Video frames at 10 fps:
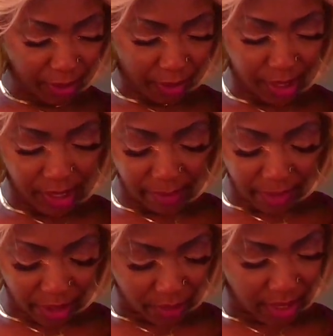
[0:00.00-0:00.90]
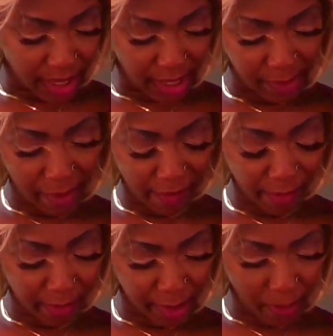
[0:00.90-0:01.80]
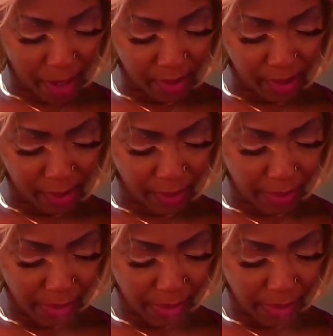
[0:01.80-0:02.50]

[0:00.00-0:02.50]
or something you didn't expect from this person.